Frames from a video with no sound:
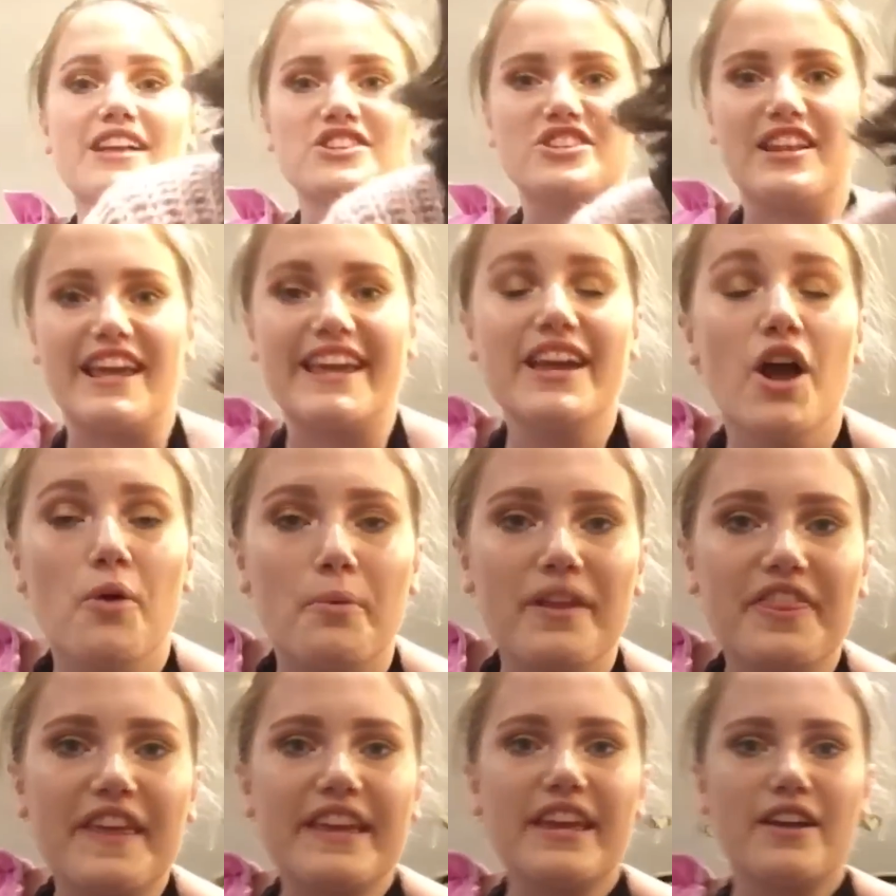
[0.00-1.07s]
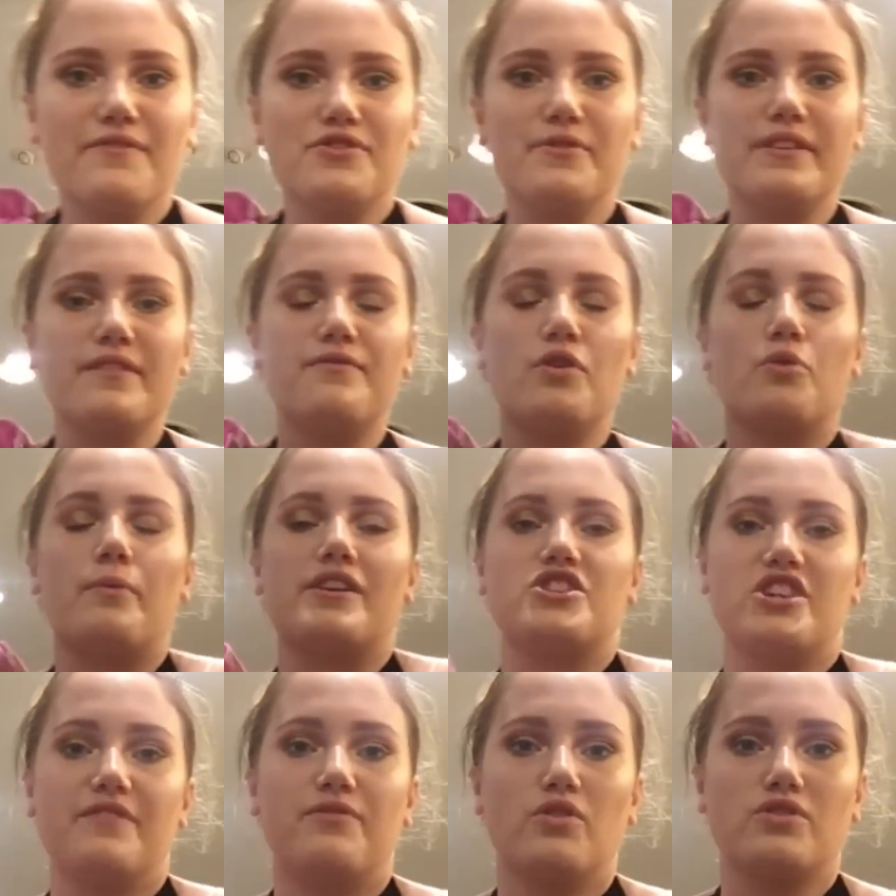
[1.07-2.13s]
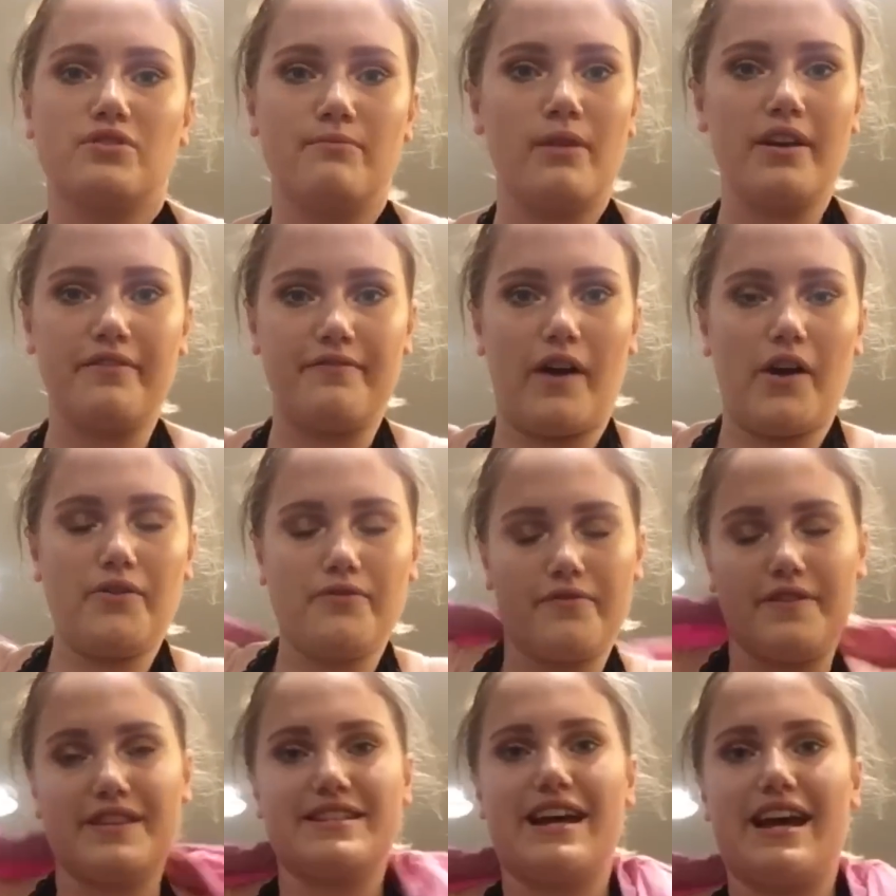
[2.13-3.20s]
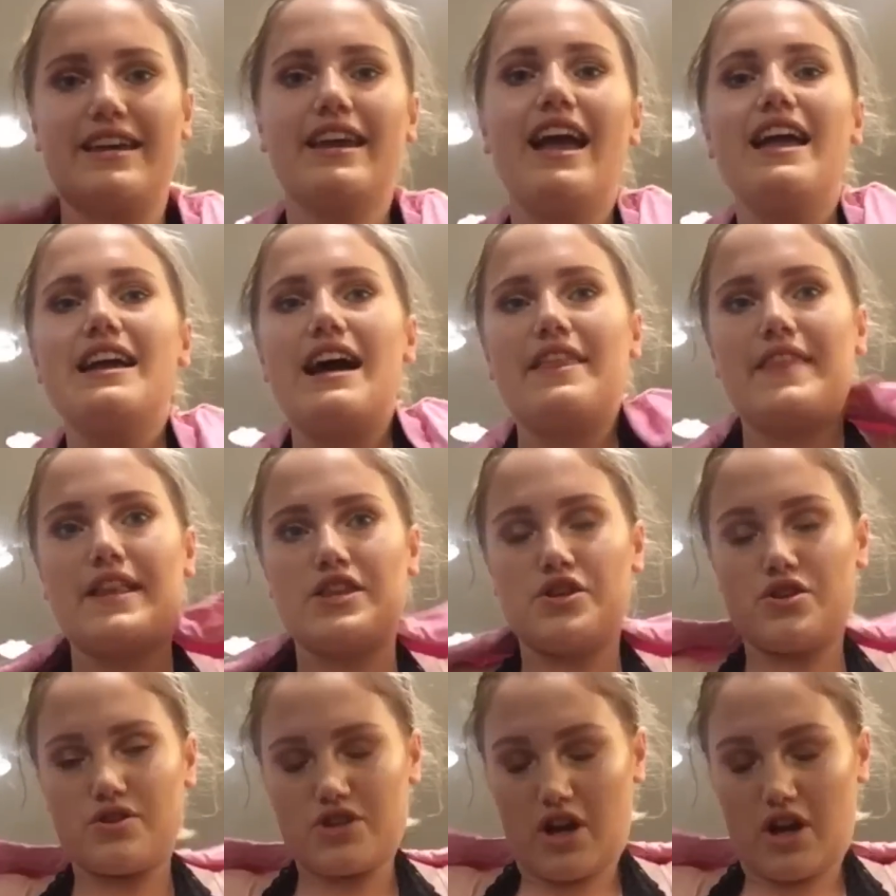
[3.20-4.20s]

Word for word: actually, we're thinking of doing a vlog where she vlogs on my phone for the day and then